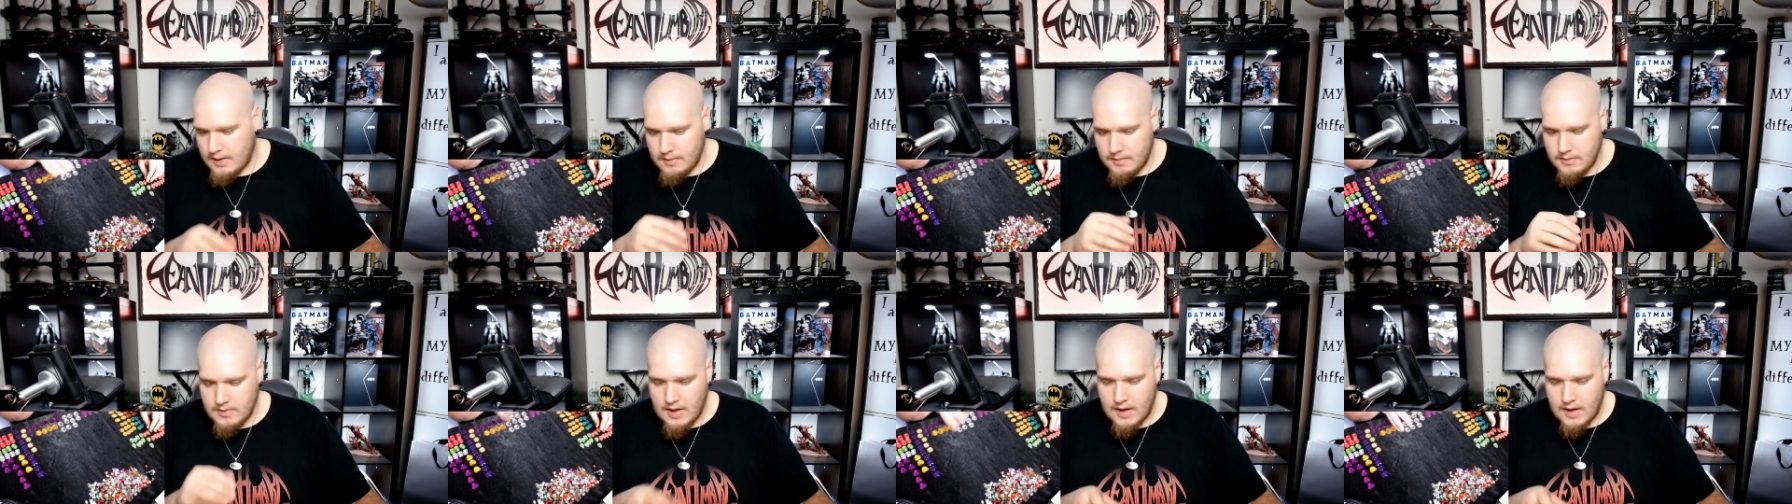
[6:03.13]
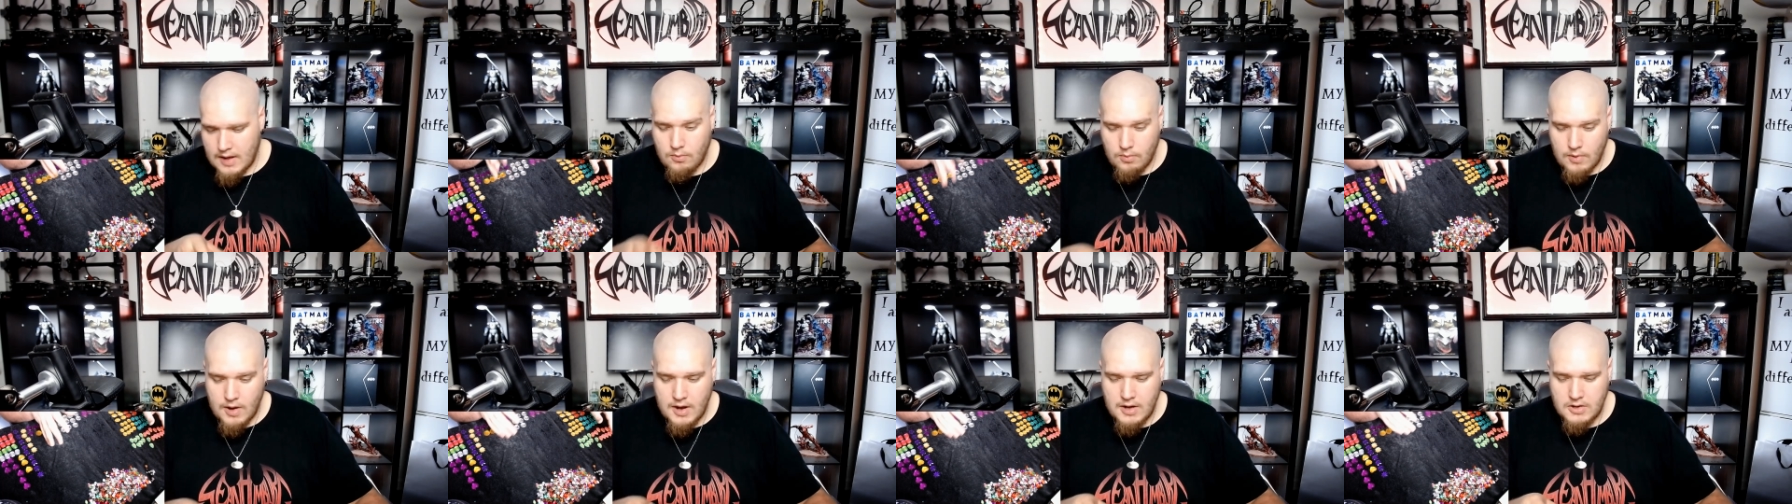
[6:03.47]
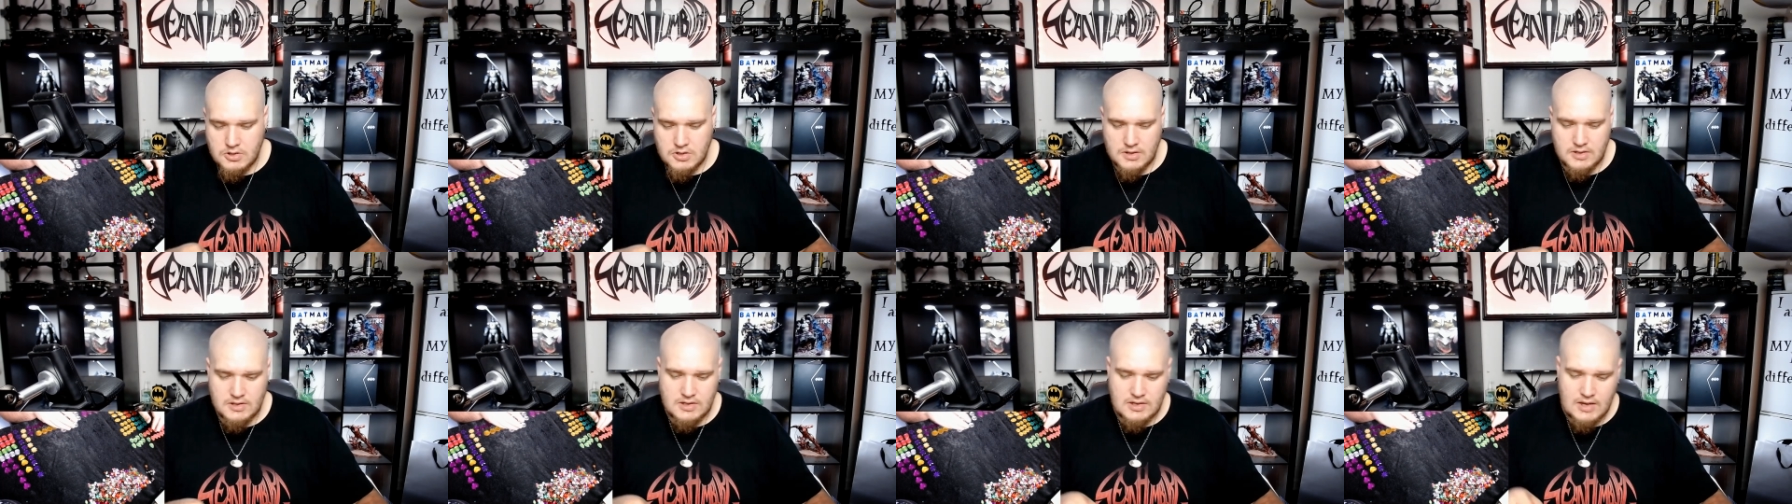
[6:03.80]

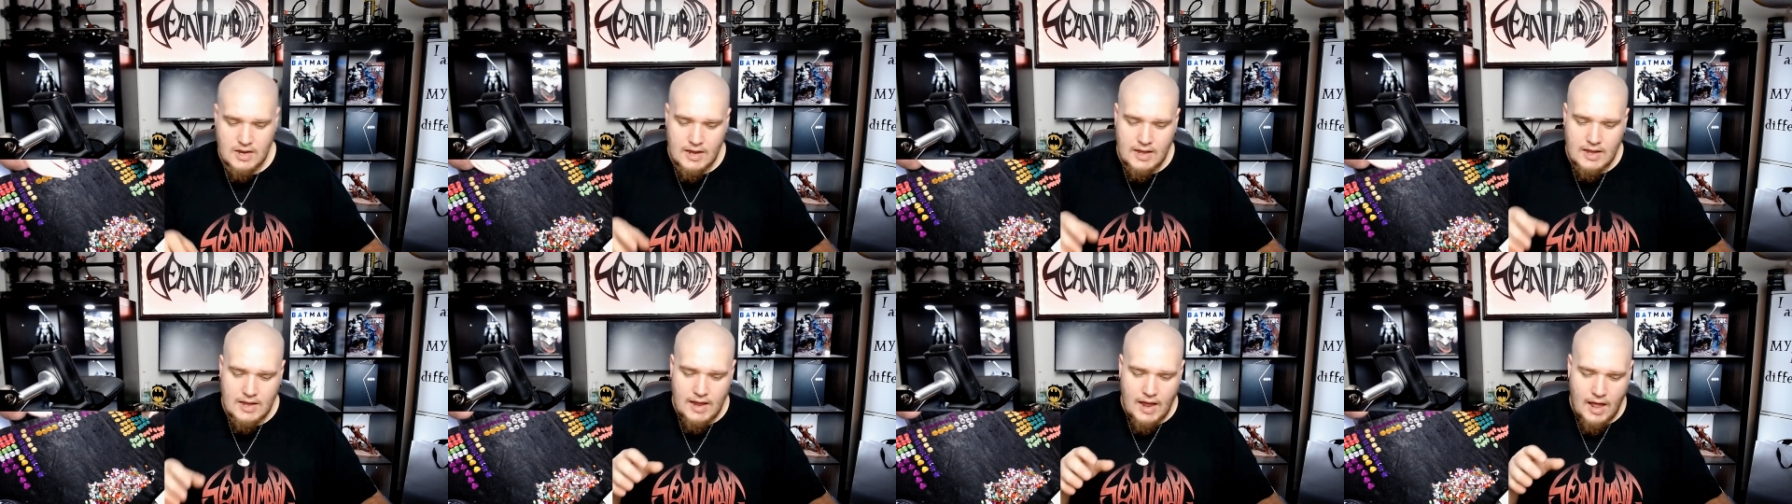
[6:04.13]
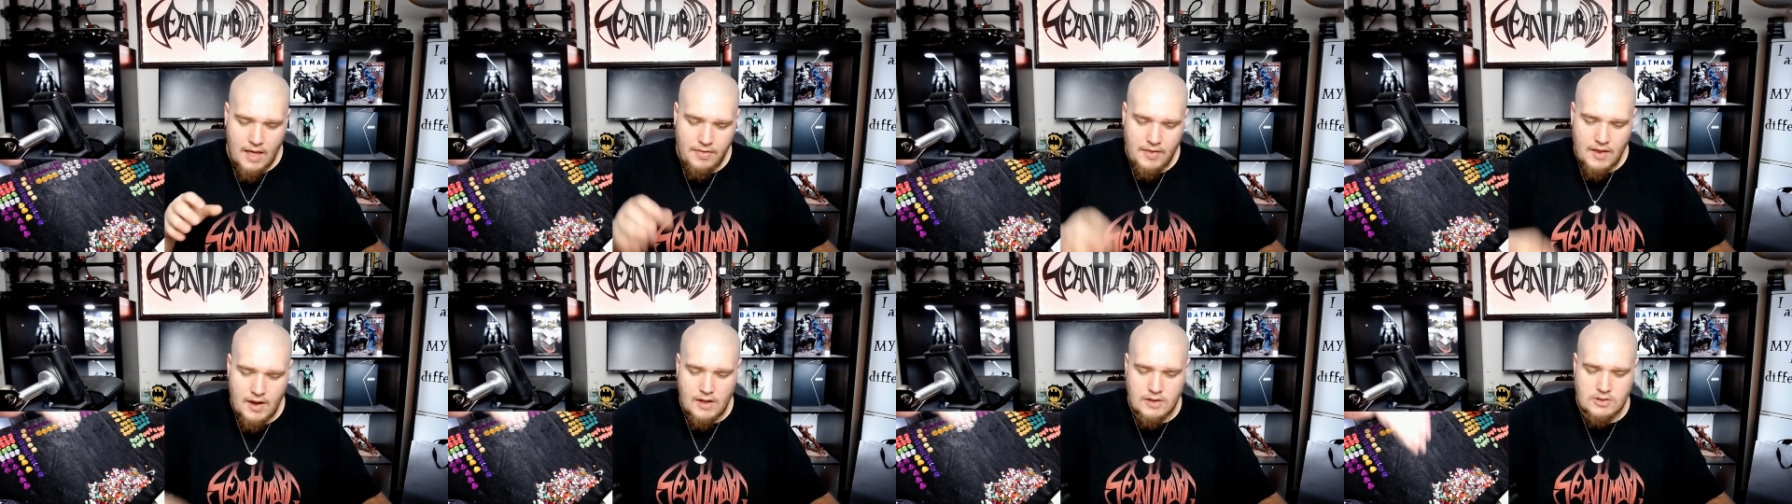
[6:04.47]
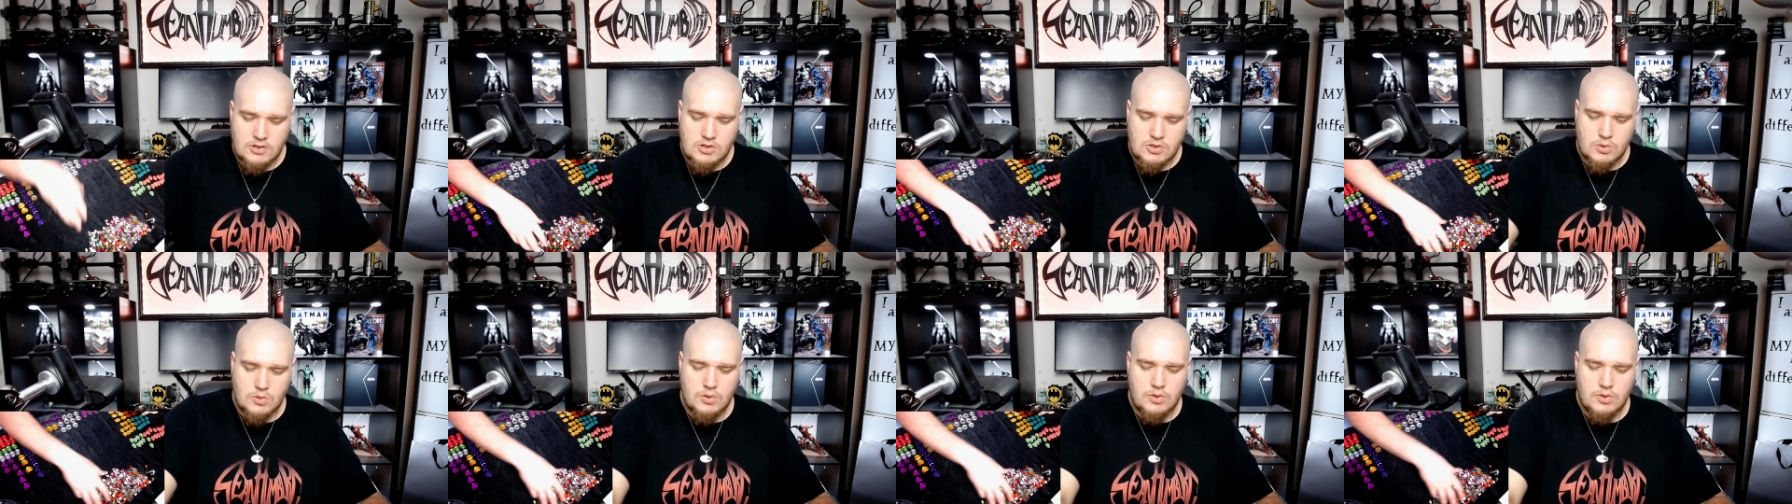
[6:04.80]
decoration. And then I'll
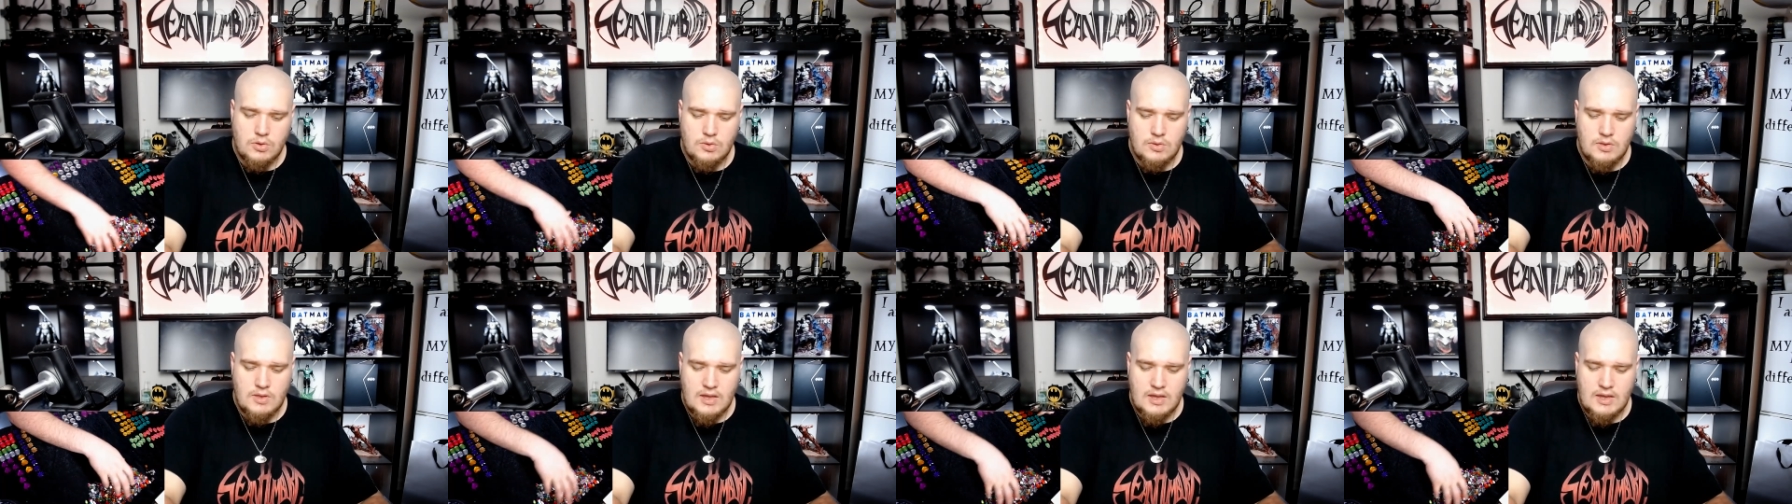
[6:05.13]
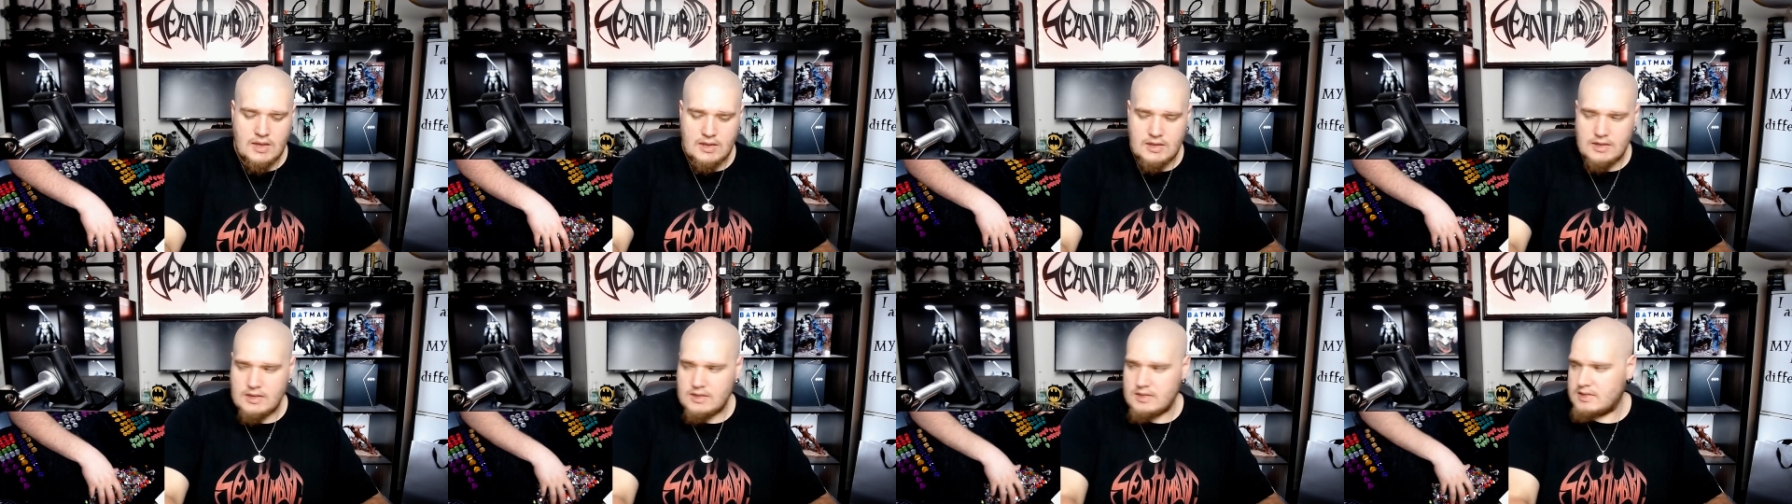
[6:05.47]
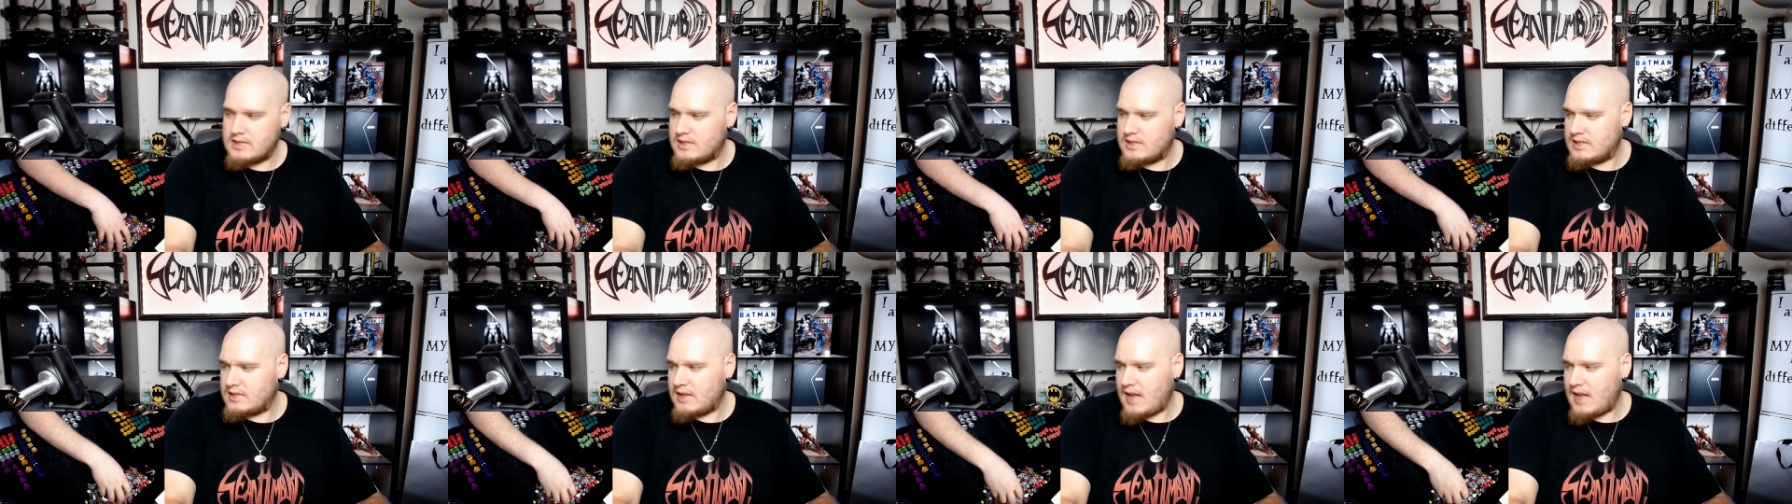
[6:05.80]
sort through
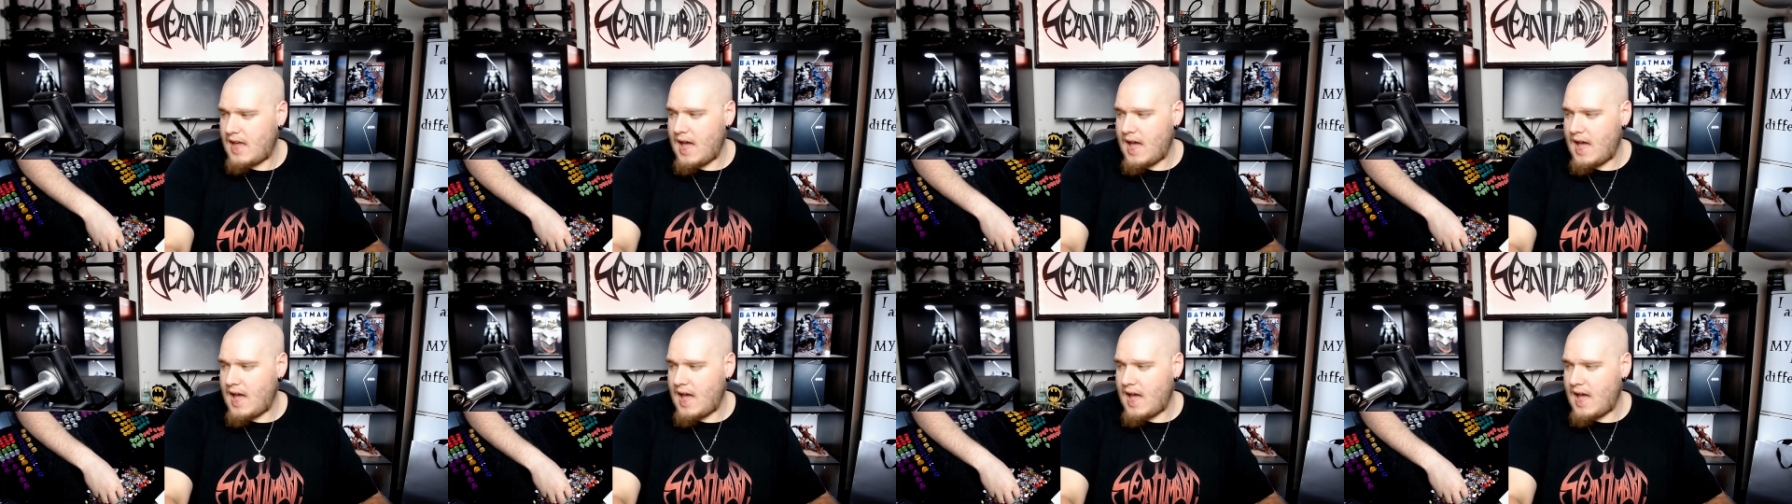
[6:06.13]
these